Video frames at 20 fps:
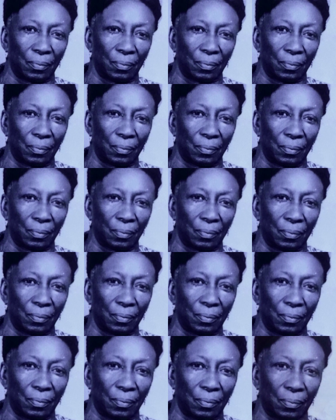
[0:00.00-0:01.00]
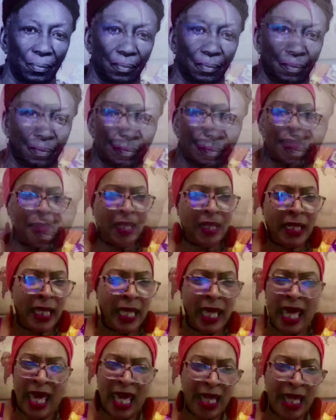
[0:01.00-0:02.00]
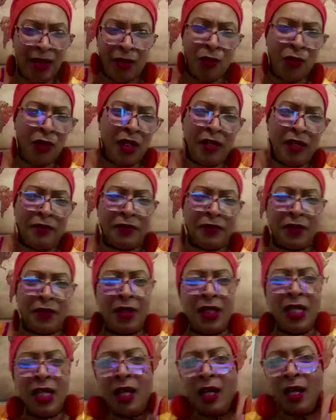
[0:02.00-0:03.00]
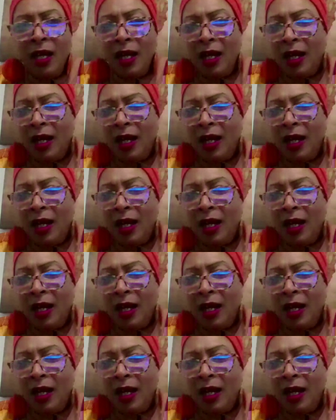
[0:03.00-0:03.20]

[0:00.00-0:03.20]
and she went there and grabbed it, I think by the head or whatever.